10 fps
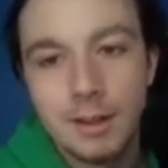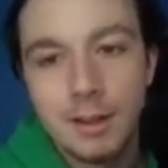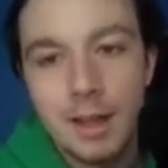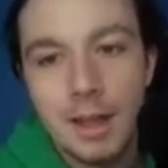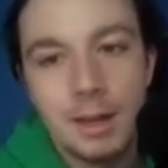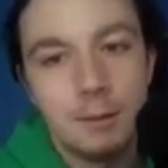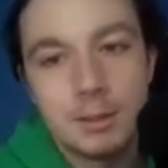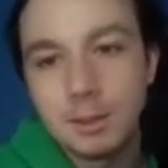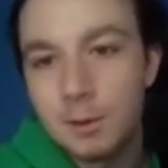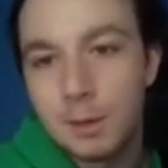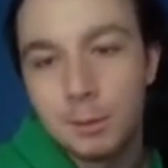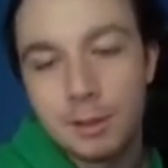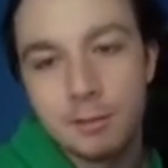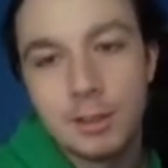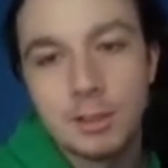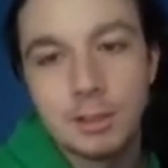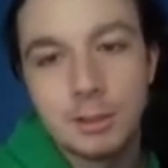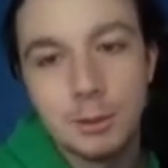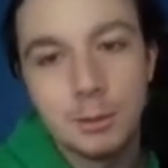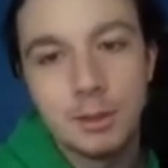And he was incredibly efficient
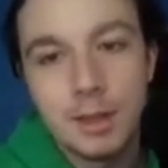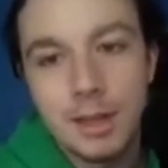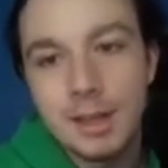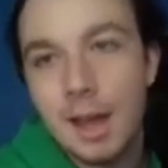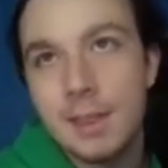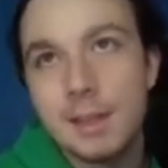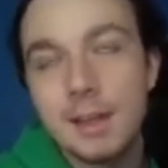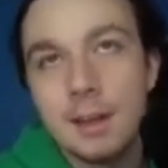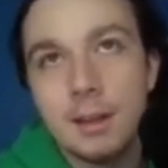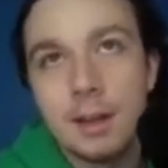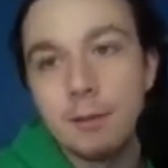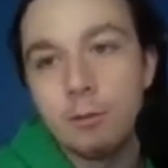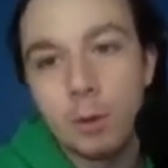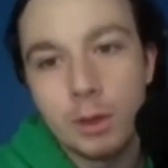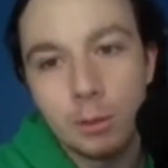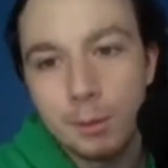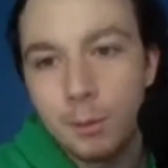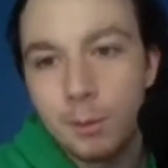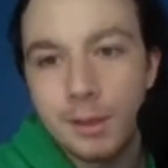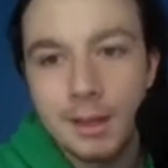too. And I think he had like a
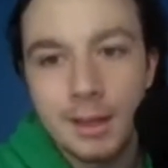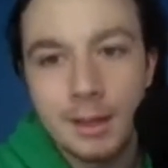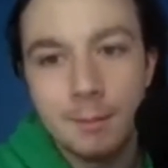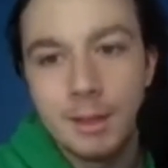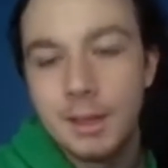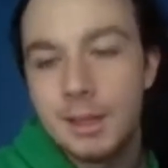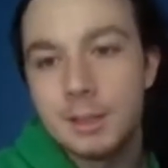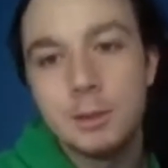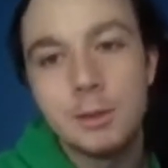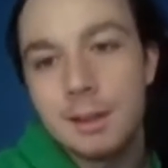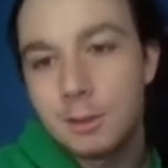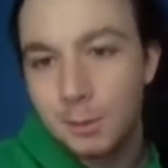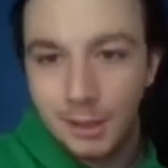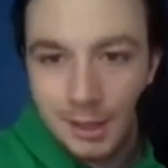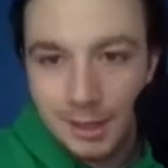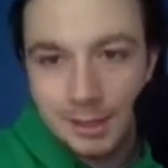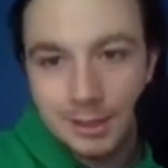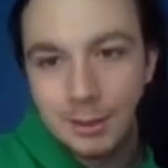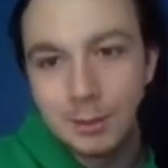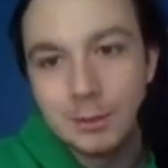43-point game. He had two games where he led
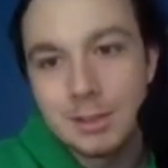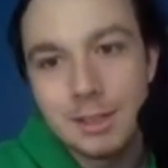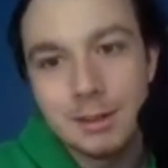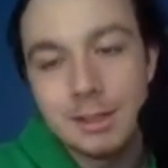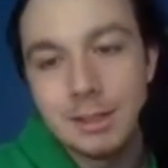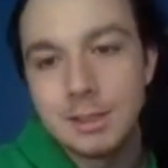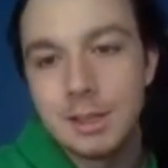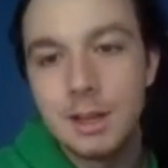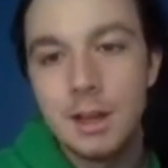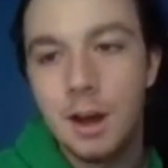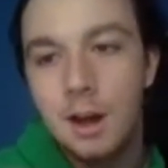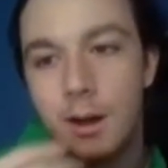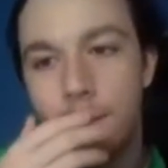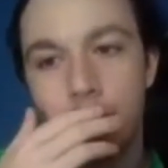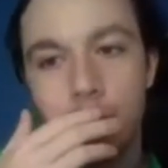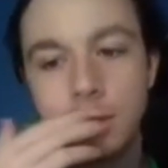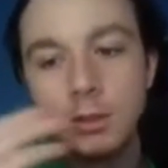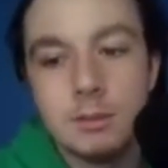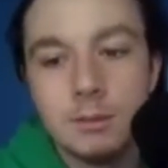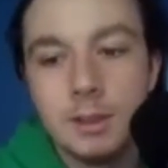the whole series, or
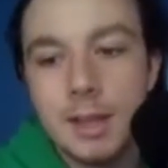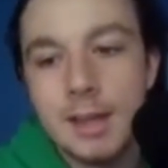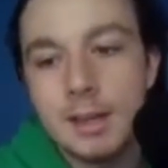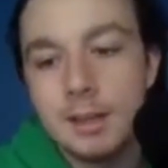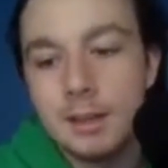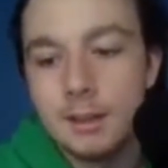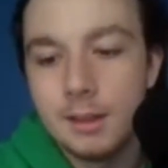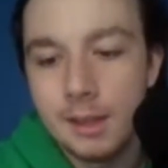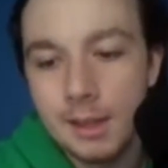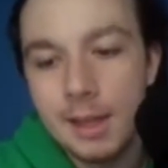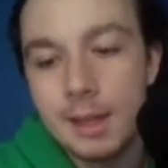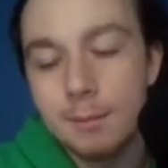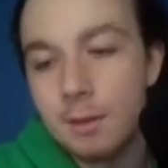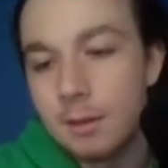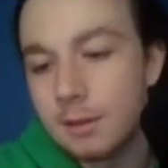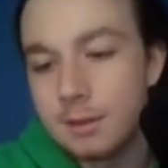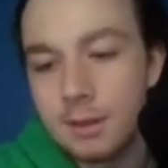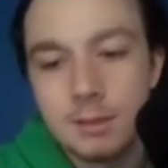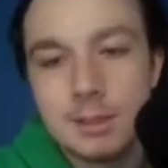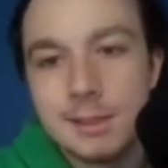led the game
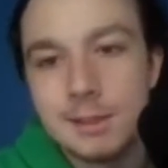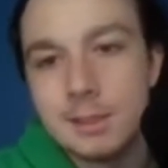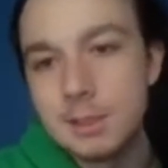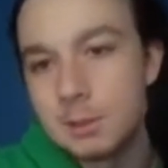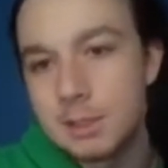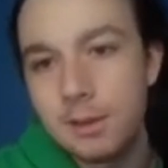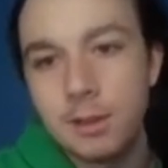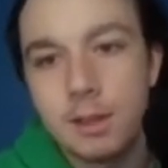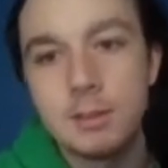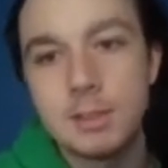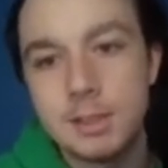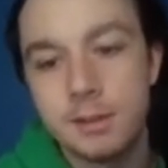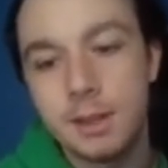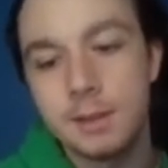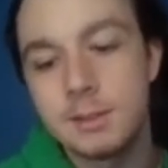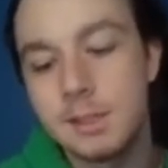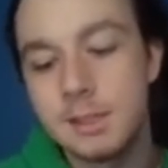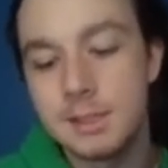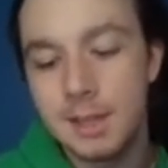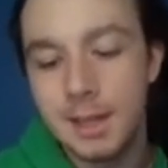of the series. There were seven. It was a 7-game
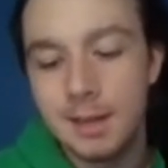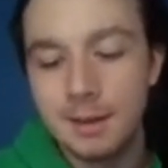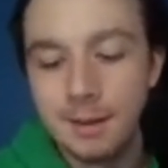series, and